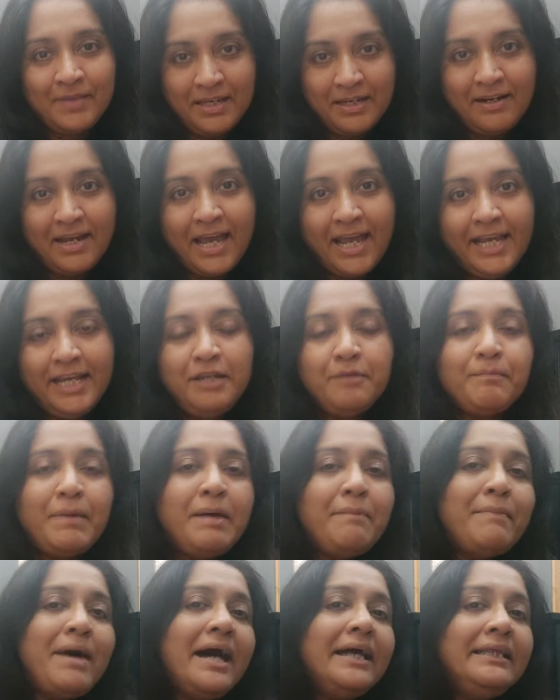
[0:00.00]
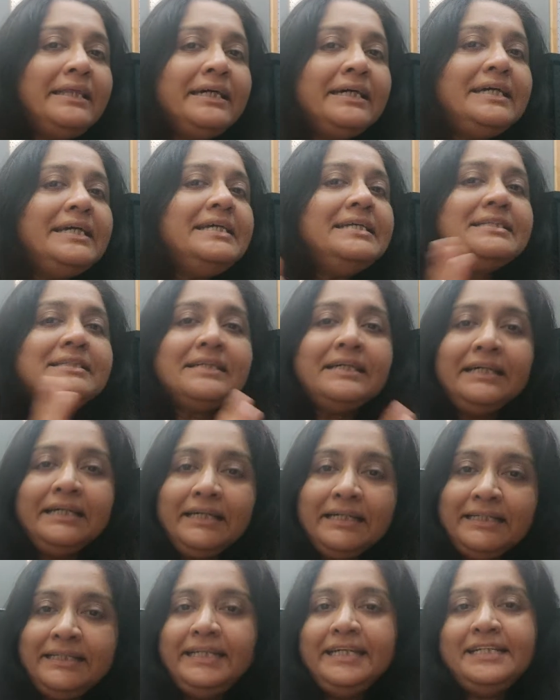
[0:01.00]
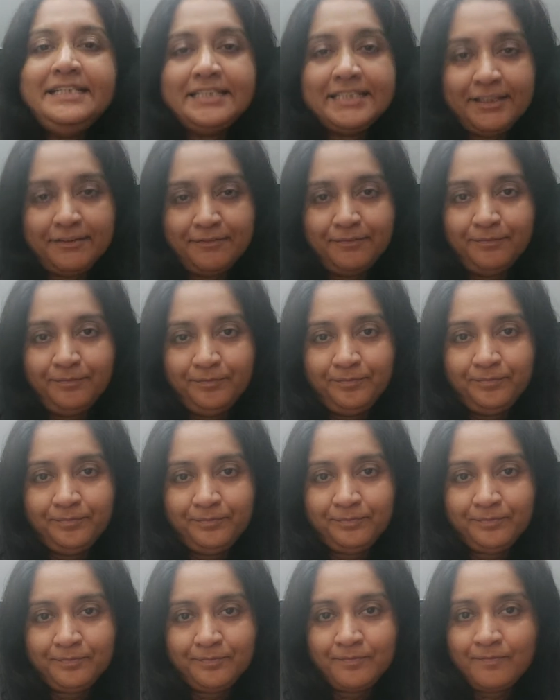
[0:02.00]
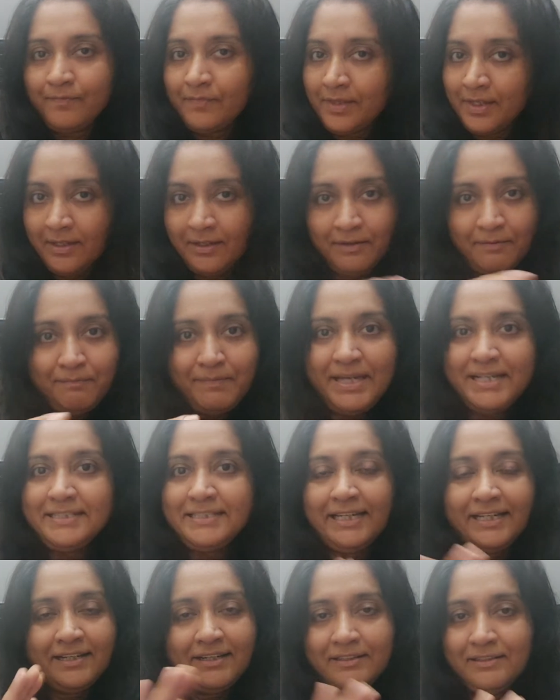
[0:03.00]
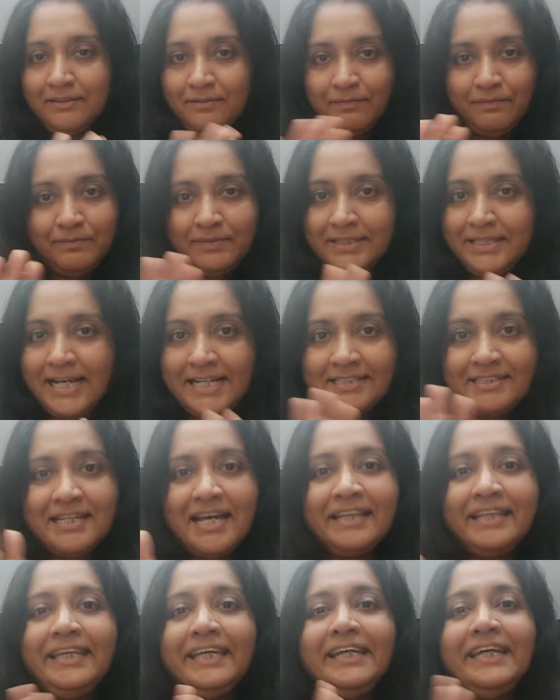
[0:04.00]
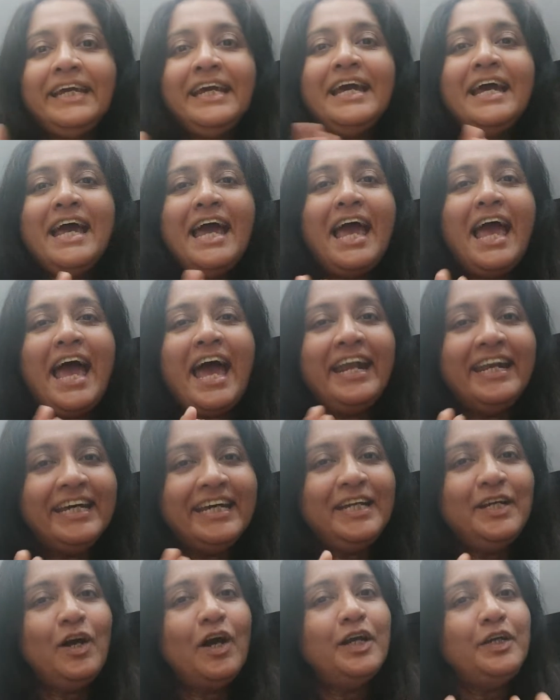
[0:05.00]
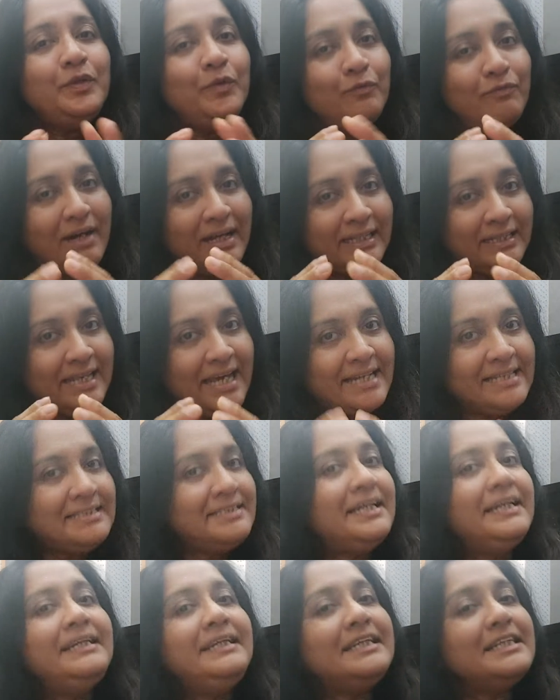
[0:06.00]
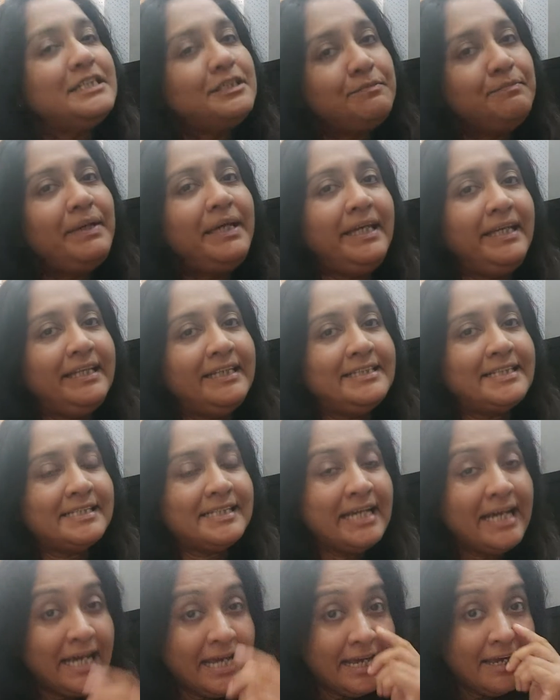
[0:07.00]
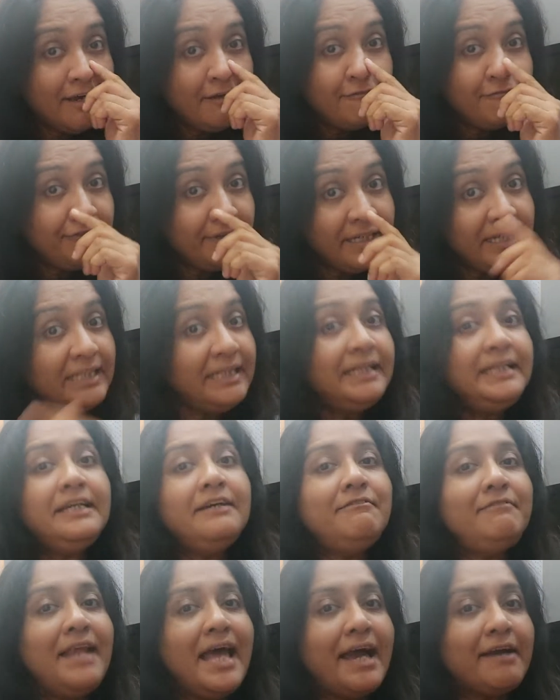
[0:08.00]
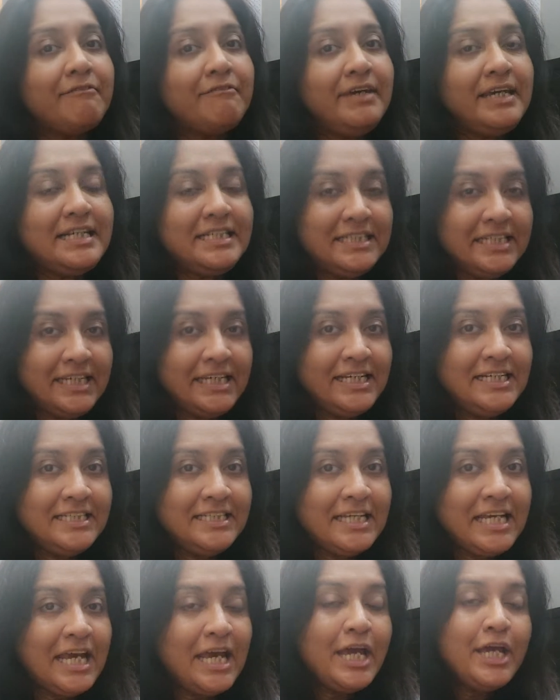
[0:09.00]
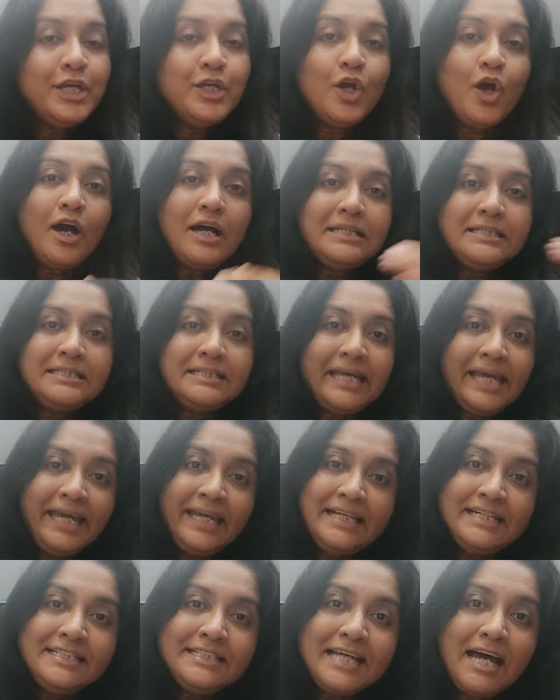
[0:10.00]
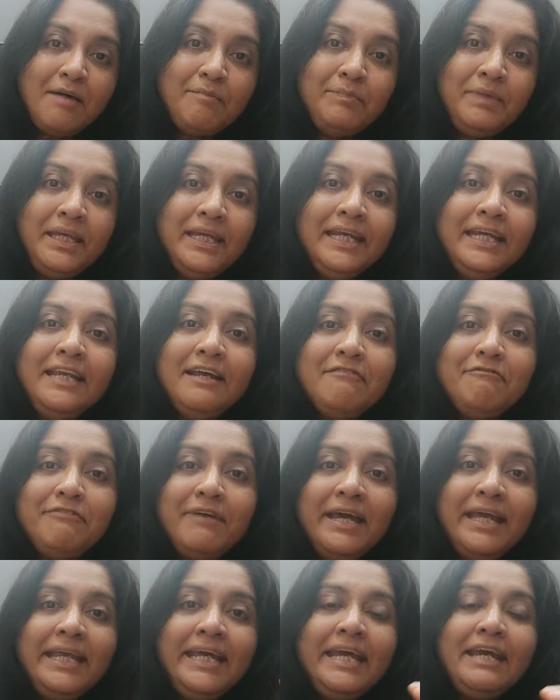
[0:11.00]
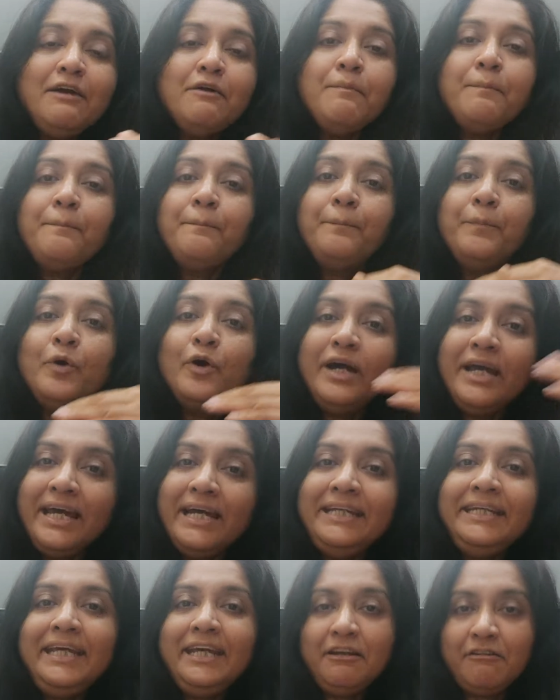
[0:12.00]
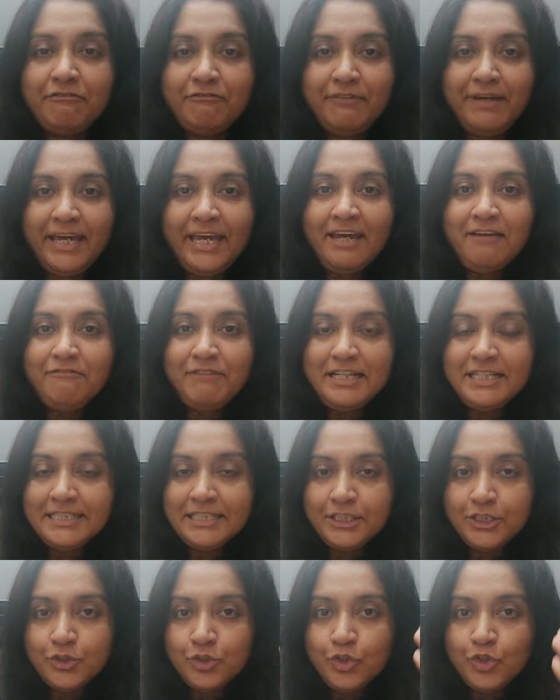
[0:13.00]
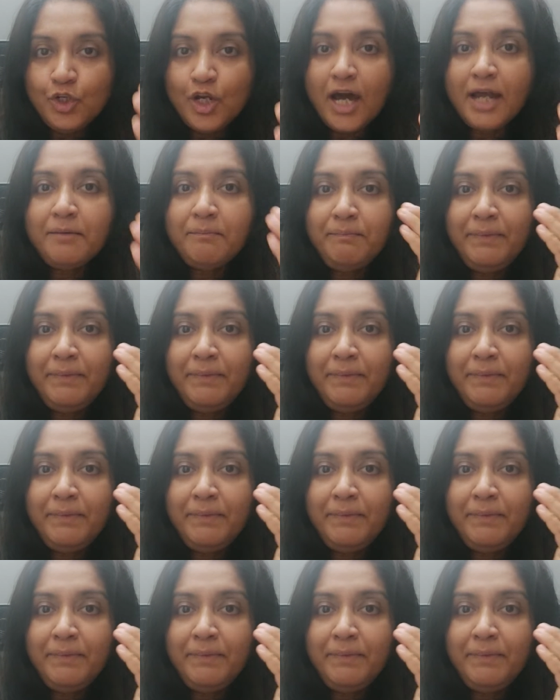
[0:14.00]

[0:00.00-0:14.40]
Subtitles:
Right? My mother is a teacher. Basic. There's nothing added on to what that sentence means. Figurative language is you're saying something in a very poetic way which should not